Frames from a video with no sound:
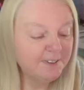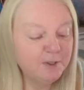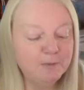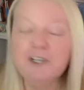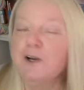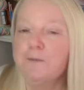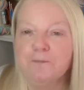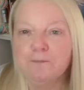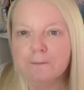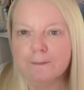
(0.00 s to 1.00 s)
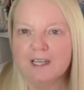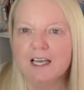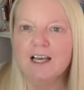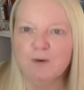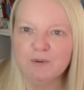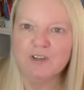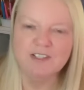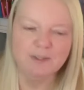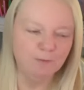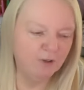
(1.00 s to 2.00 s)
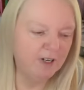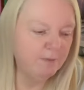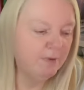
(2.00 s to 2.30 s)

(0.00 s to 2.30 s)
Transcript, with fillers: But, you know, uh, I will get some more in.